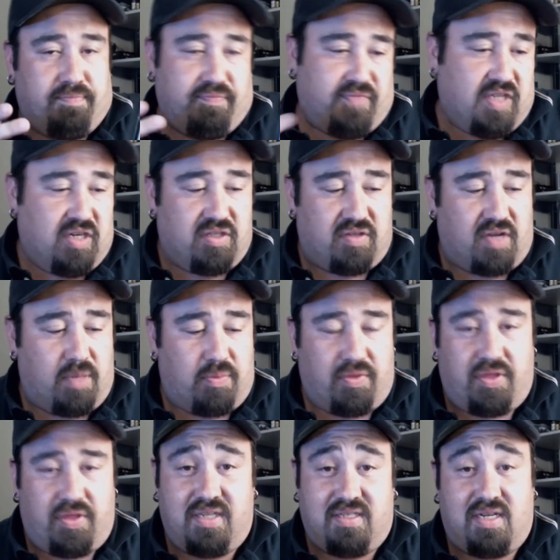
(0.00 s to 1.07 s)
there's a couple
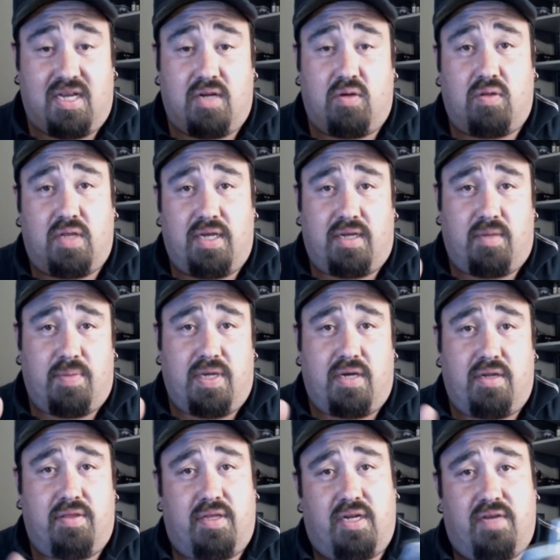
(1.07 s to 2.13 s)
things that I don't like about
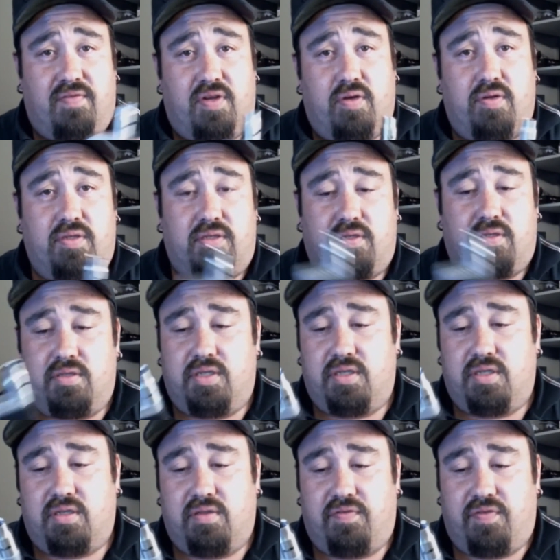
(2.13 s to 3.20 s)
it that I've noticed
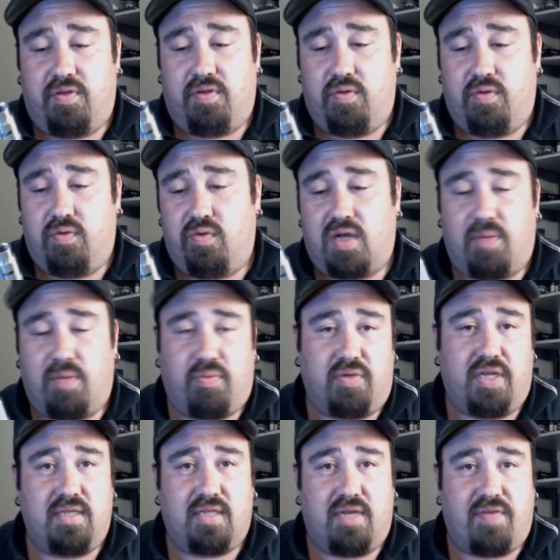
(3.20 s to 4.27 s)
just in the few couple
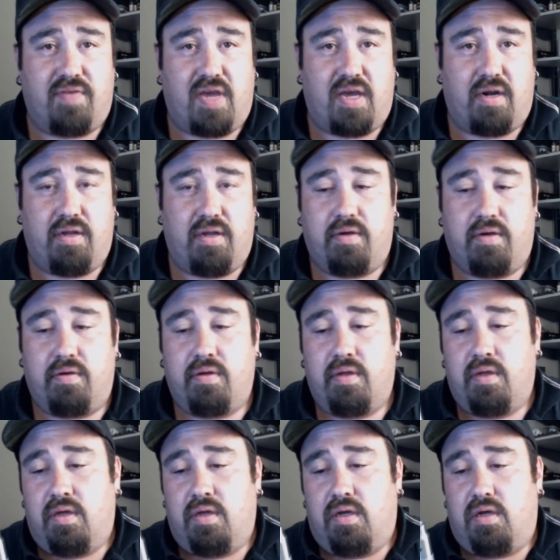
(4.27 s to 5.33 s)
days I've had it now.
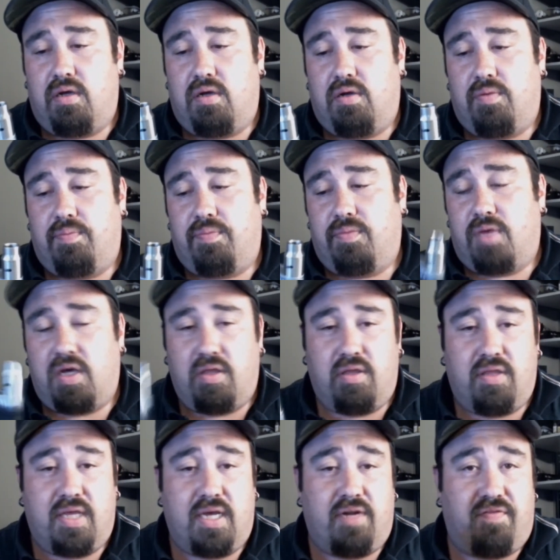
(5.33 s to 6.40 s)
Other than
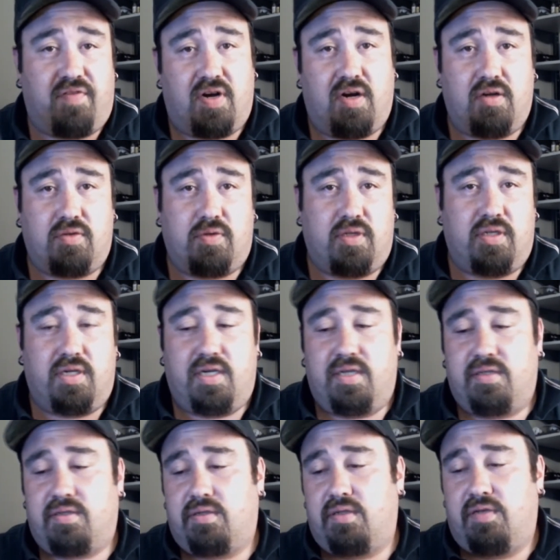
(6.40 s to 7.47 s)
that, it fires really
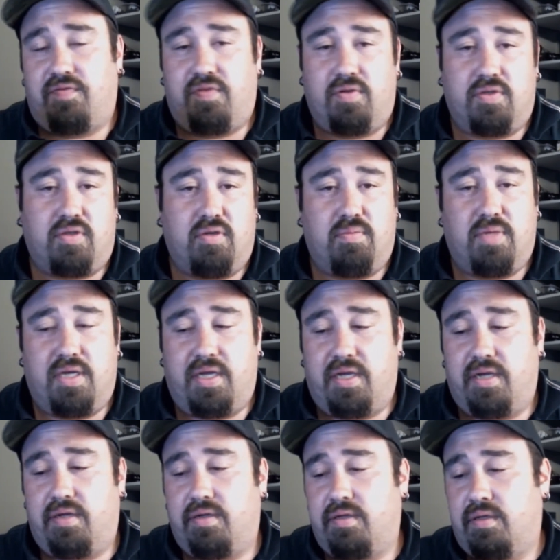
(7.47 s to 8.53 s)
nice. It feels good in my
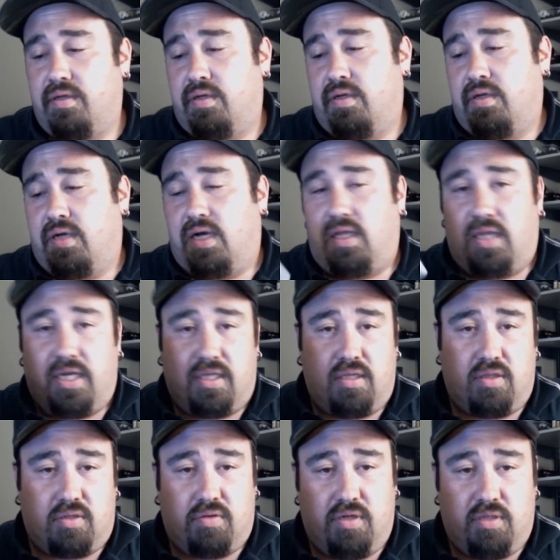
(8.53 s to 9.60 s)
hand. I like that
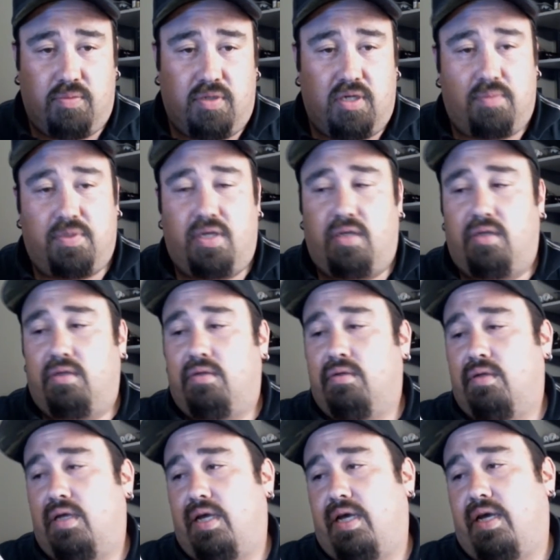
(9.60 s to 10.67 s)
the screen's been updated,
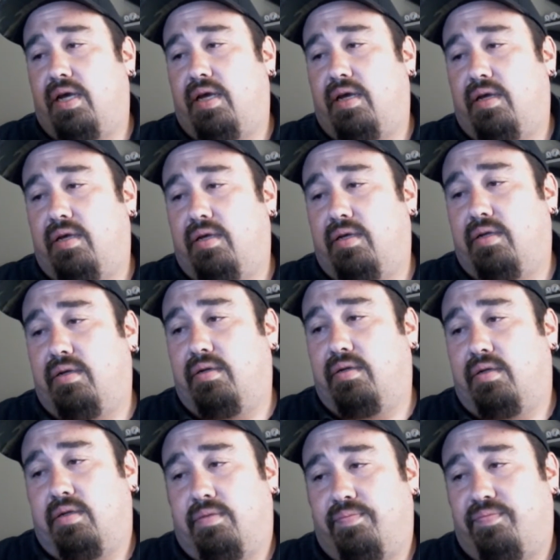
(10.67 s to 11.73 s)
and
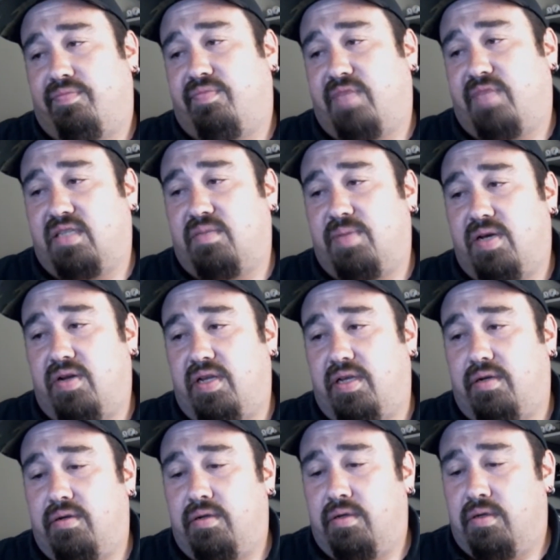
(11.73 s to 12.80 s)
that's about
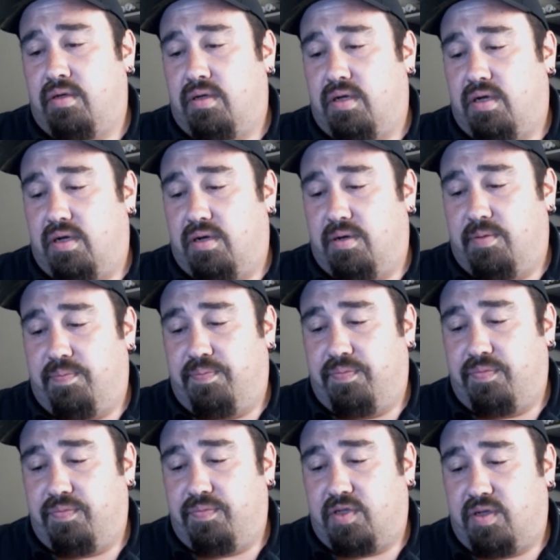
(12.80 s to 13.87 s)
it.
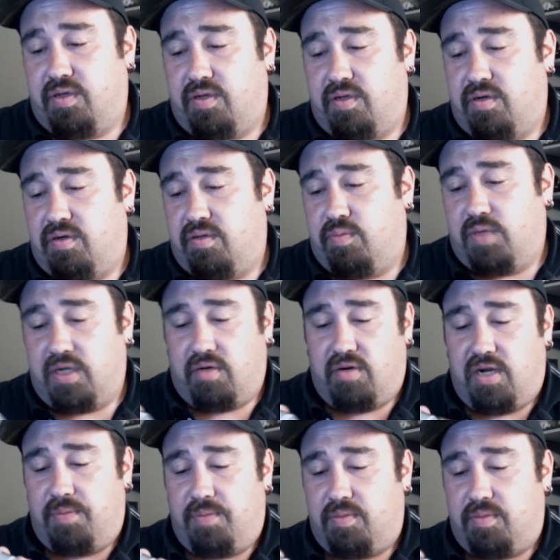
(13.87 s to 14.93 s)
So you heard my
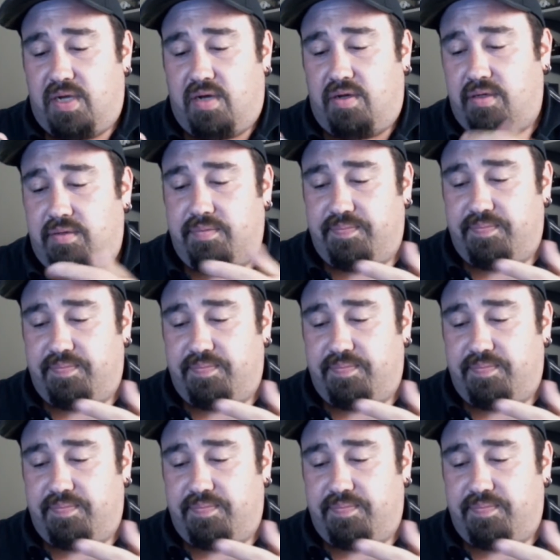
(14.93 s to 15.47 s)
gripes about it.